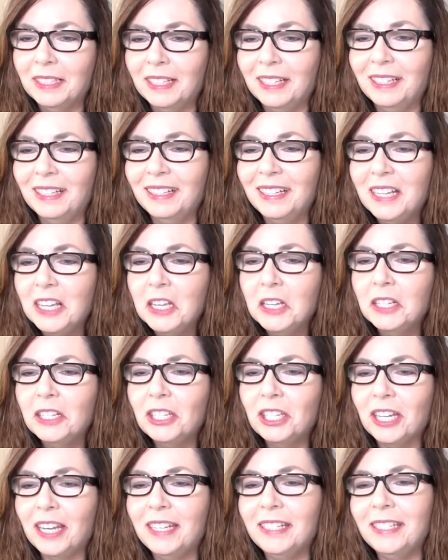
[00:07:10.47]

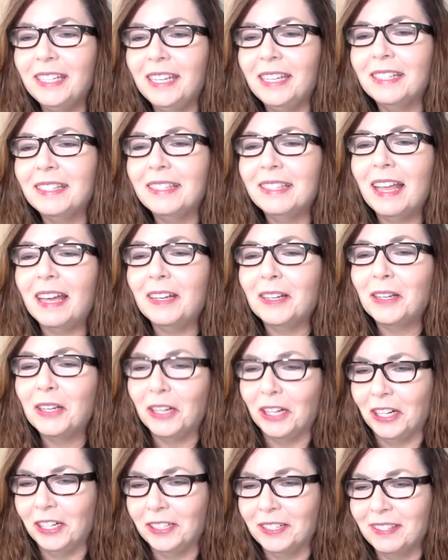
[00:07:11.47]
JD, it's not a
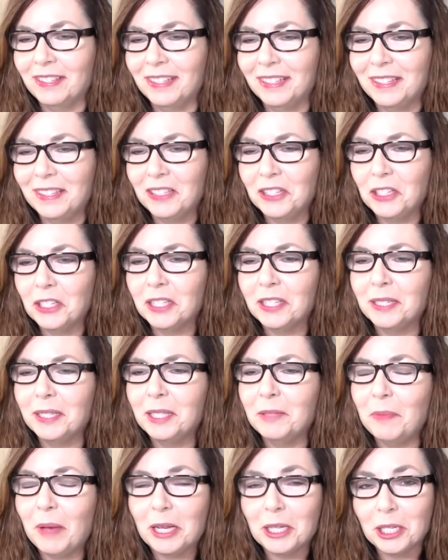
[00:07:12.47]
curse. It's just a
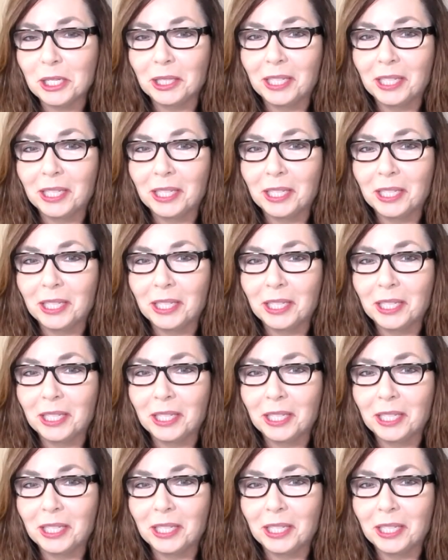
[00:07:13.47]
special